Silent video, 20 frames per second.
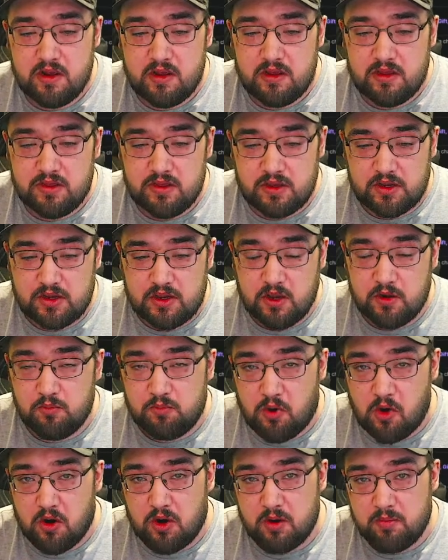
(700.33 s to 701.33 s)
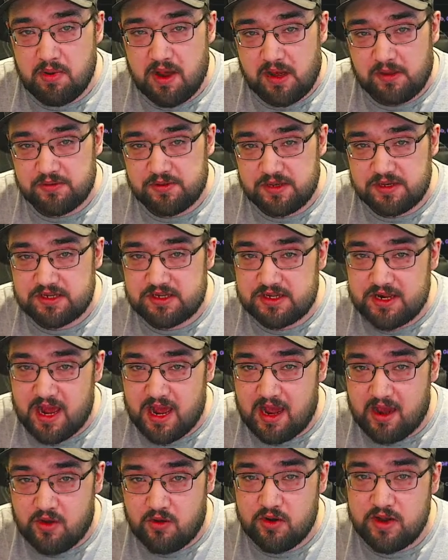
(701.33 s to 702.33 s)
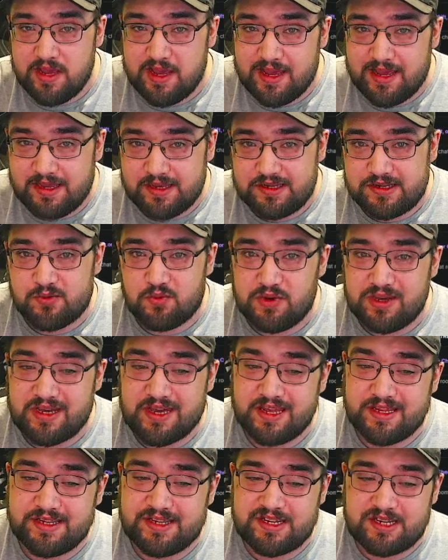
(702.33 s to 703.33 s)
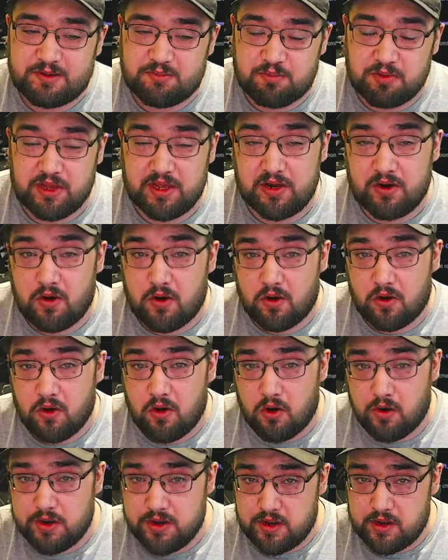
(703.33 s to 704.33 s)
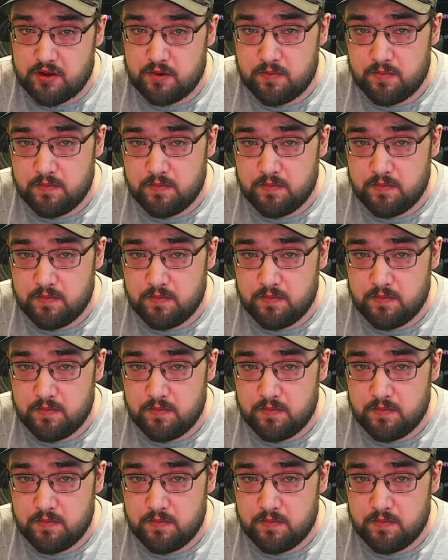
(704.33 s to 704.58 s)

the good part about this now is we can split our audio.